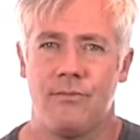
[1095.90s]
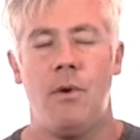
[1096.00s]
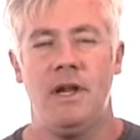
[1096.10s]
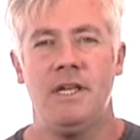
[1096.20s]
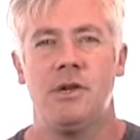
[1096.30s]

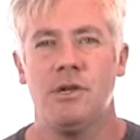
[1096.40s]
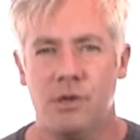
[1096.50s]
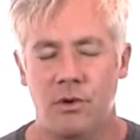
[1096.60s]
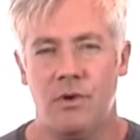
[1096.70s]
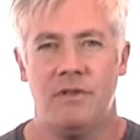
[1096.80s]
All right, it's
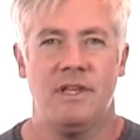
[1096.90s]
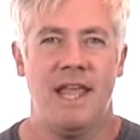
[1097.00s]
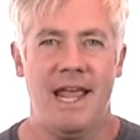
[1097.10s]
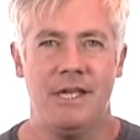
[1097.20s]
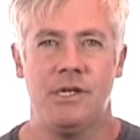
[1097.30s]
also the
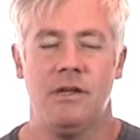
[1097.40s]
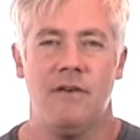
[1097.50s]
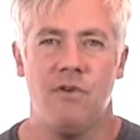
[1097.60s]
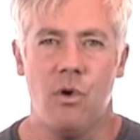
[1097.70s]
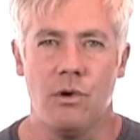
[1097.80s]
case,
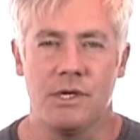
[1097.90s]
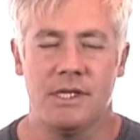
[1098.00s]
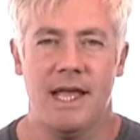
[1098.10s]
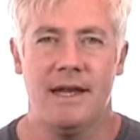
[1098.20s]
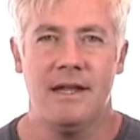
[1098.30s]
of course,
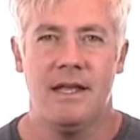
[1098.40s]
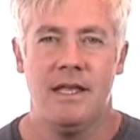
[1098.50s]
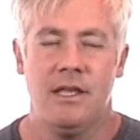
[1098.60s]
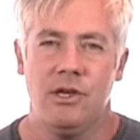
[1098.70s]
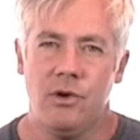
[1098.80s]
that
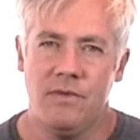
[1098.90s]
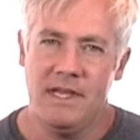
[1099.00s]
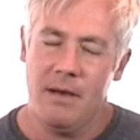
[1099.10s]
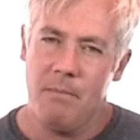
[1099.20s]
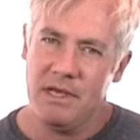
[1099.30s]

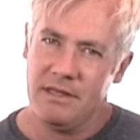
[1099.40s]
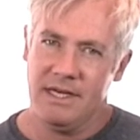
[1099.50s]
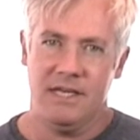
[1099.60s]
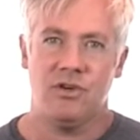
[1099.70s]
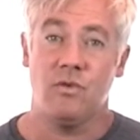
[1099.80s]
the
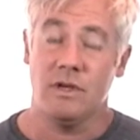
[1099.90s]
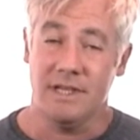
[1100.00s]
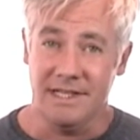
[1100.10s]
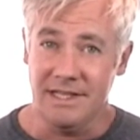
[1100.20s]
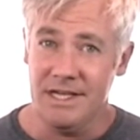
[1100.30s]
ability to
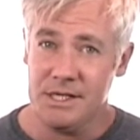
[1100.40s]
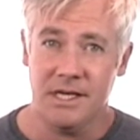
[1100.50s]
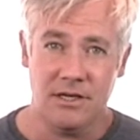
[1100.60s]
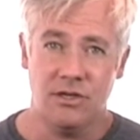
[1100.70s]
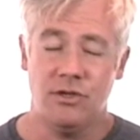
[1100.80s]
really
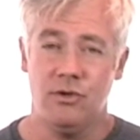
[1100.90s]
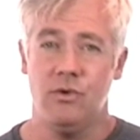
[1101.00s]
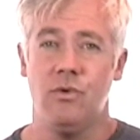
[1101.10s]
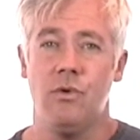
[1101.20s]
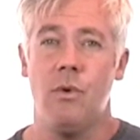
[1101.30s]
listen
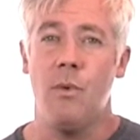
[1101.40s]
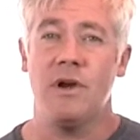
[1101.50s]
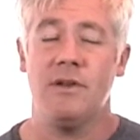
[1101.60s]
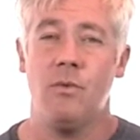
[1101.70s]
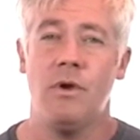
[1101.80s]
to, well,
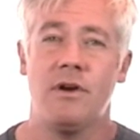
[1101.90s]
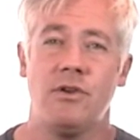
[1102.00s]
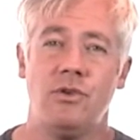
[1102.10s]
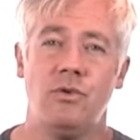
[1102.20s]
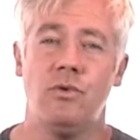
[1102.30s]
what are
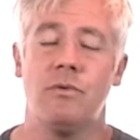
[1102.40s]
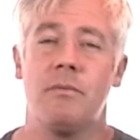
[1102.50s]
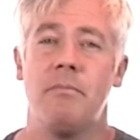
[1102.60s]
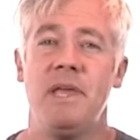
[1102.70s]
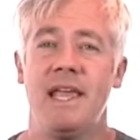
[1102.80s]
you
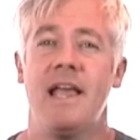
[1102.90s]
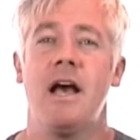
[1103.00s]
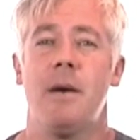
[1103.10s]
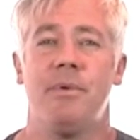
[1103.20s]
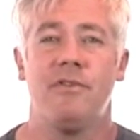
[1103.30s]
picking
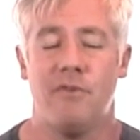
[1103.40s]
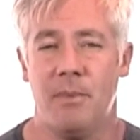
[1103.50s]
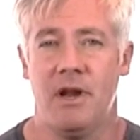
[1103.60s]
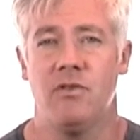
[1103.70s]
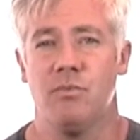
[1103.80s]
up
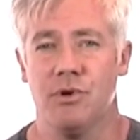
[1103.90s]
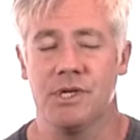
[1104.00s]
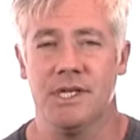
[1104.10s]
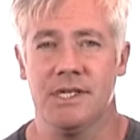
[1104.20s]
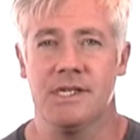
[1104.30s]
from another
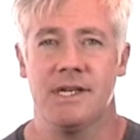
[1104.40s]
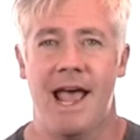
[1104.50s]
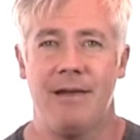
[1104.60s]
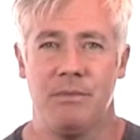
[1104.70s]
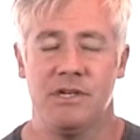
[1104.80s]
person's
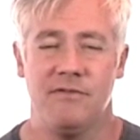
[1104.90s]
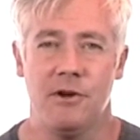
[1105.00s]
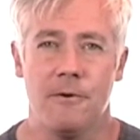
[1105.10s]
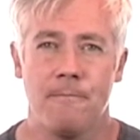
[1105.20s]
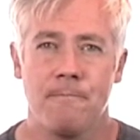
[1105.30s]

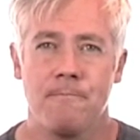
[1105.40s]
atmosphere?